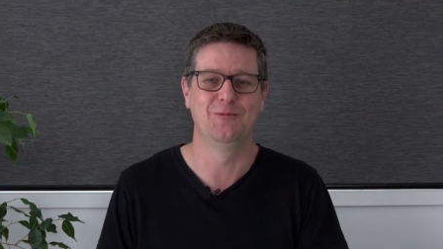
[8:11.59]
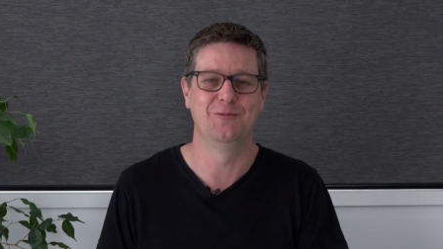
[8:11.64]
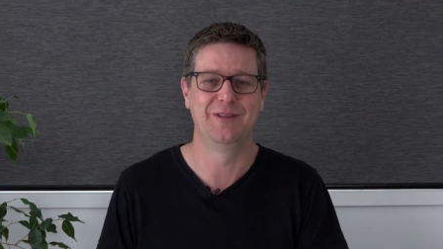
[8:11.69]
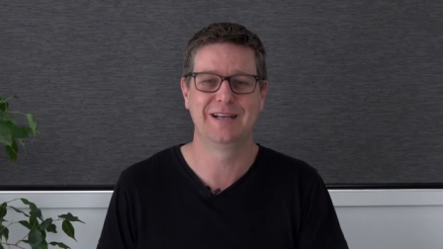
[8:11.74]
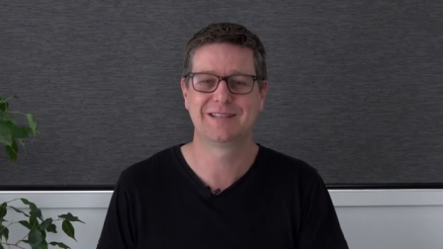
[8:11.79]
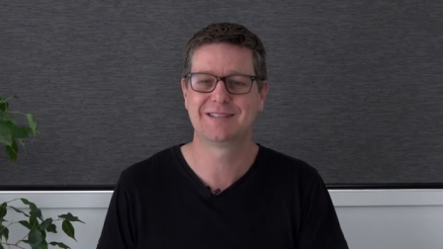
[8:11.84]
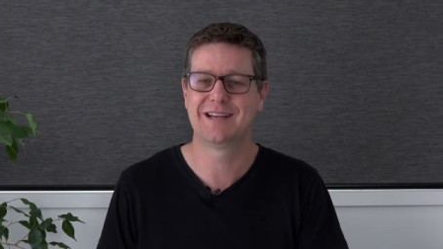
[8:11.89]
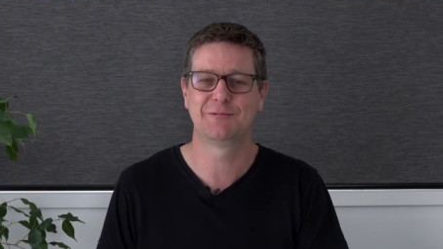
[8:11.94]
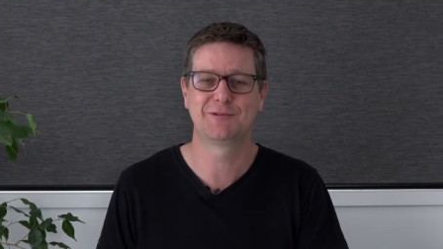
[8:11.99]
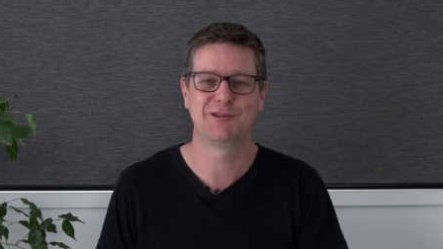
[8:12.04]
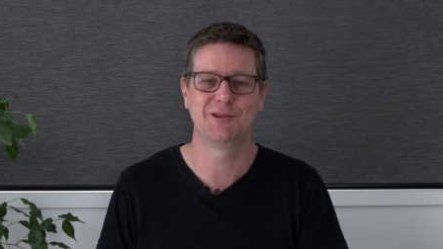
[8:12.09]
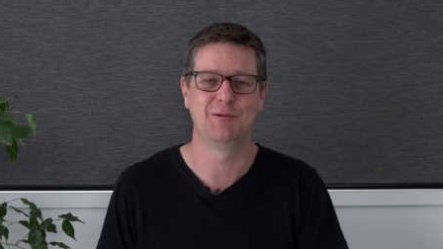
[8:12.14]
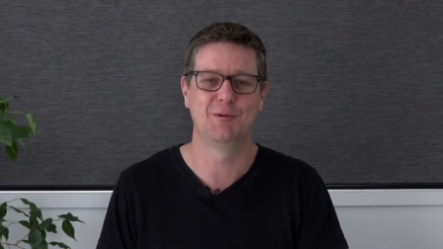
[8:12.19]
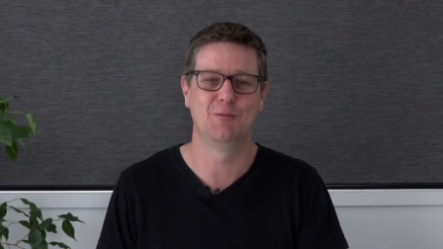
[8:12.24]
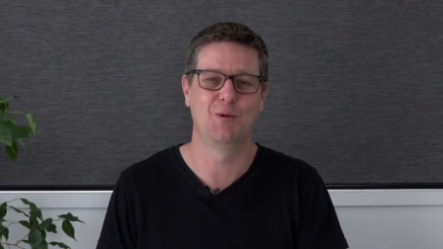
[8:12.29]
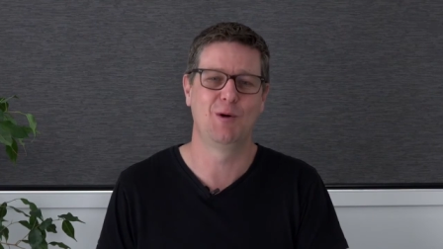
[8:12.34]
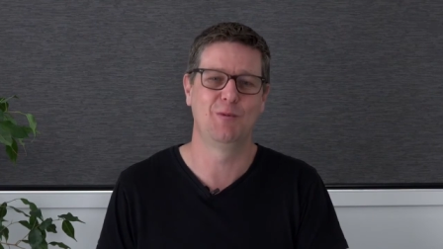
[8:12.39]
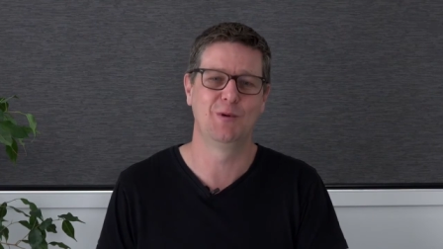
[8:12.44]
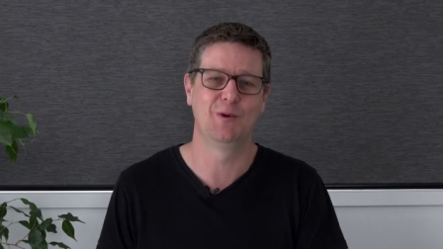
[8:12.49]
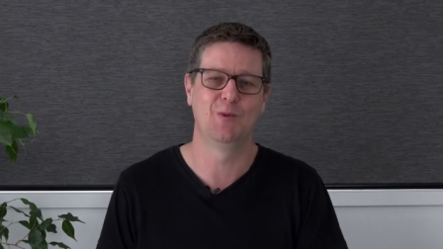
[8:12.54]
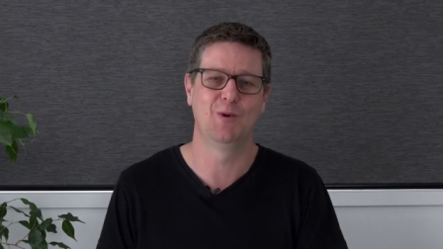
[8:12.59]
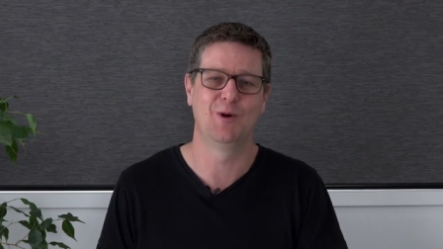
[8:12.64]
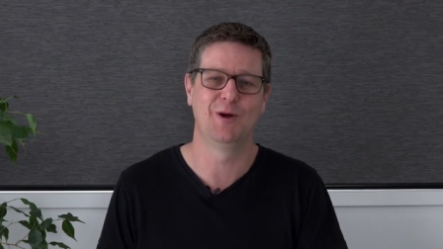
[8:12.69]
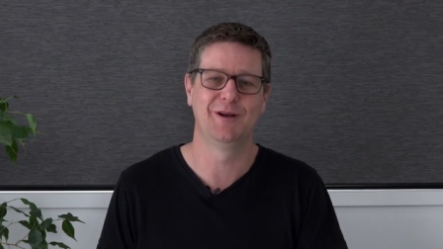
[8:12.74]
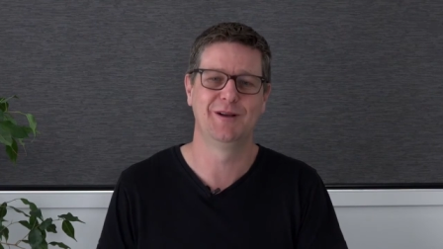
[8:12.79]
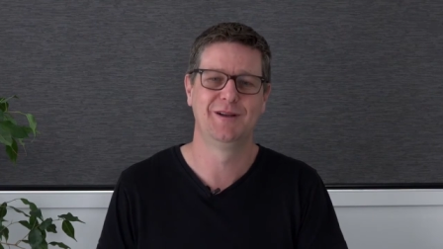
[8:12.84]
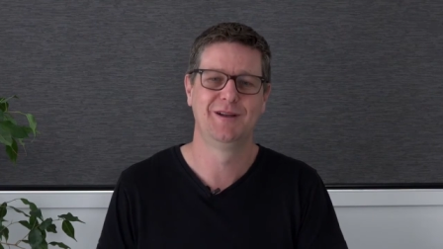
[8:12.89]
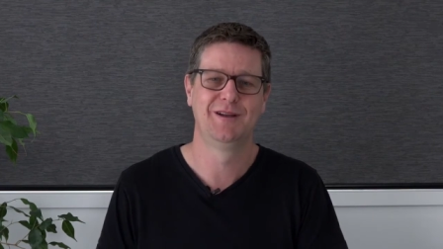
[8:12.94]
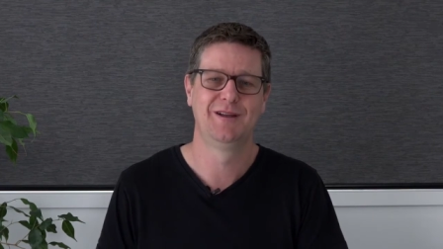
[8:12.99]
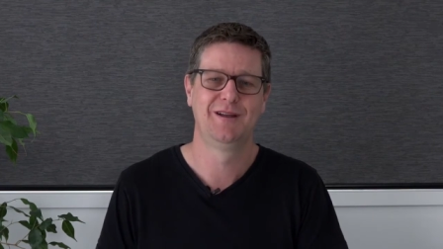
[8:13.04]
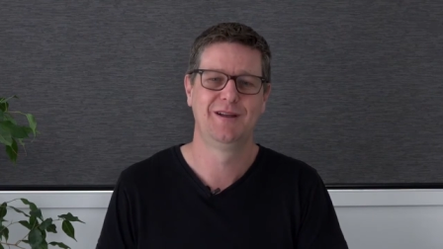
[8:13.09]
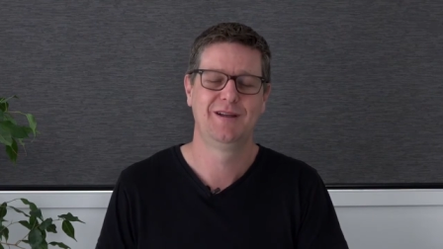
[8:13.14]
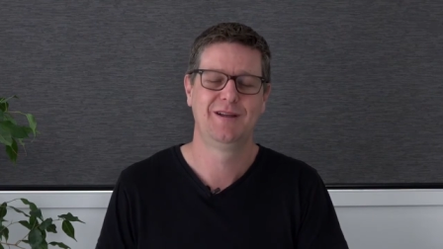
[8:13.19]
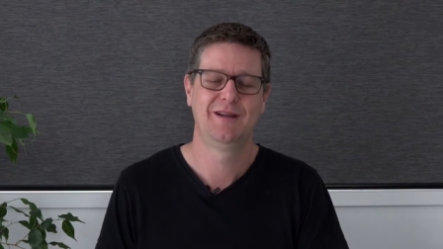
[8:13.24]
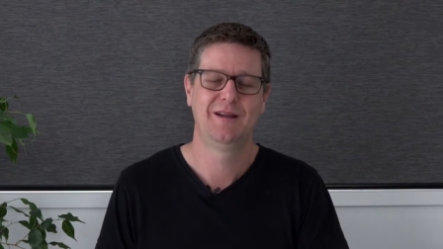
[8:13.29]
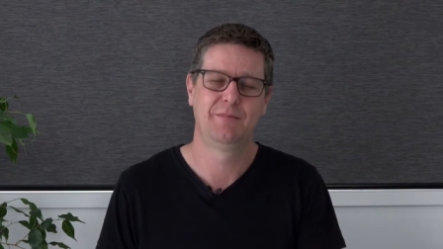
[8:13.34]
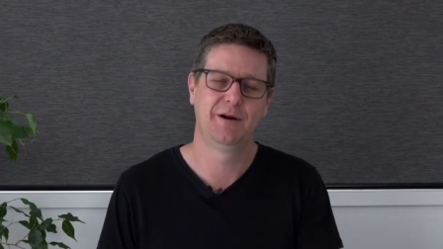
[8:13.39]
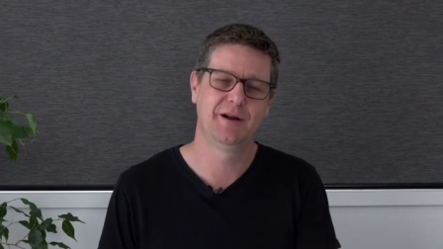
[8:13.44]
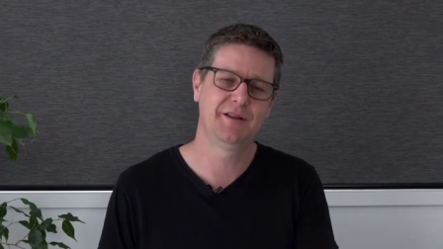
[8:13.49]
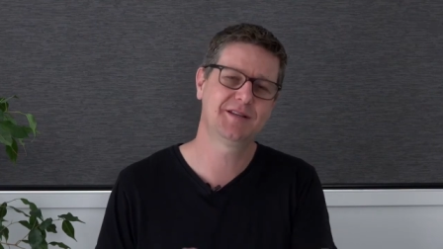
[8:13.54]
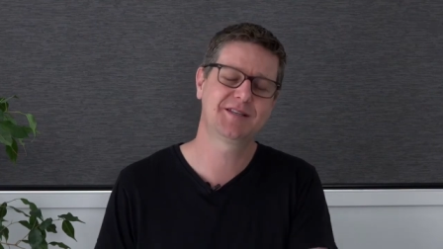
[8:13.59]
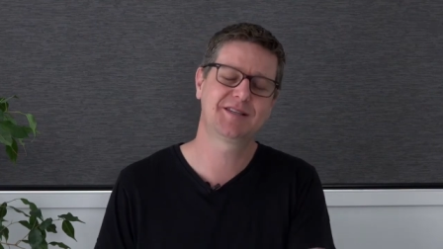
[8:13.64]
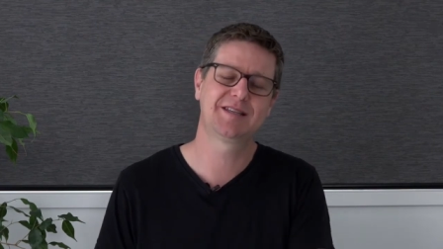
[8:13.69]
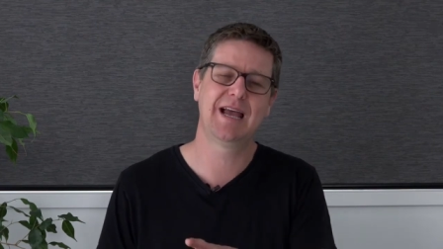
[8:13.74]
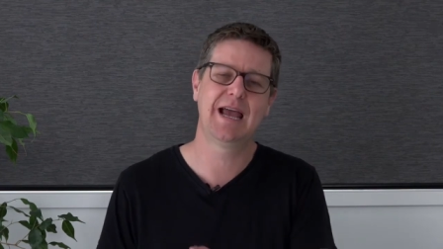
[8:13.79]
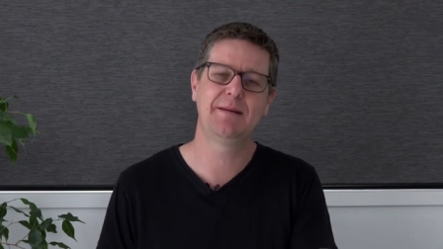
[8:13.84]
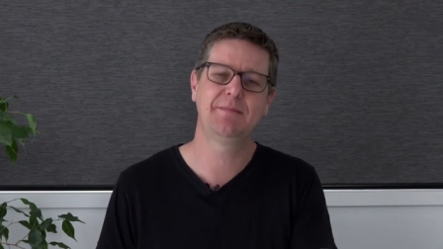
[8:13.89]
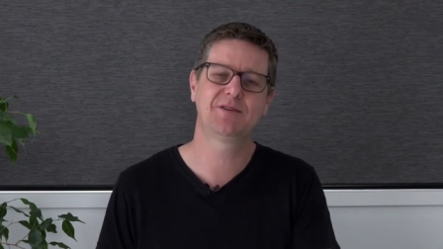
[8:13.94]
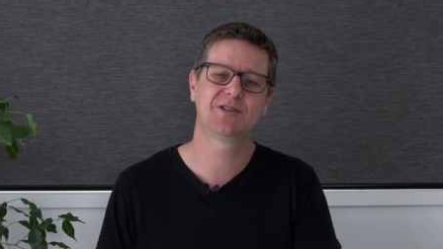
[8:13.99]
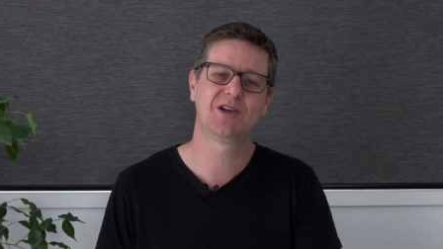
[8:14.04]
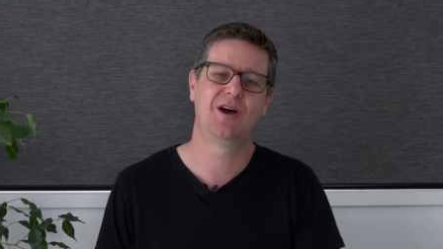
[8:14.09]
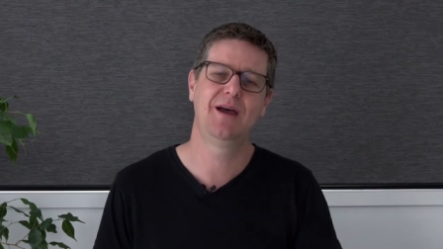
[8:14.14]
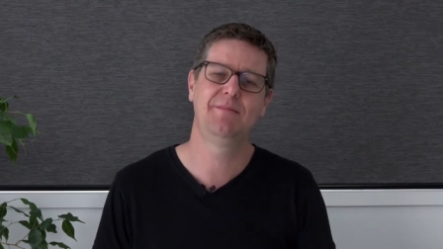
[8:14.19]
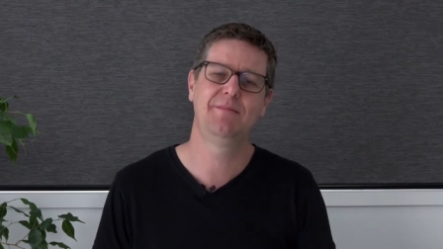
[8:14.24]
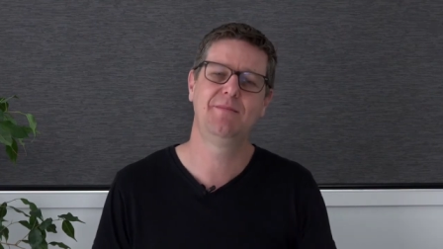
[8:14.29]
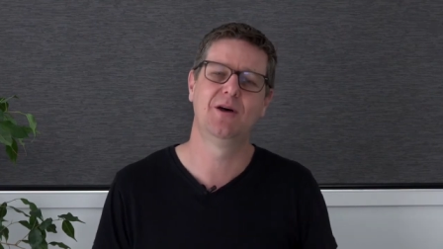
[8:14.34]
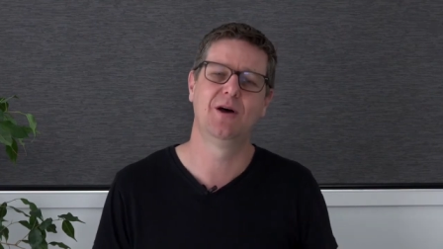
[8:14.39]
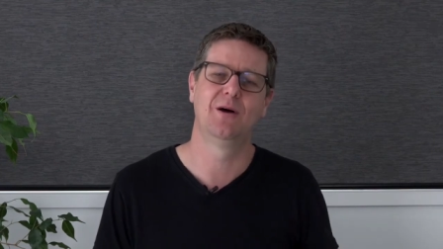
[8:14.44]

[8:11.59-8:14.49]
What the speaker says: That's absolutely what we want. But at the same time,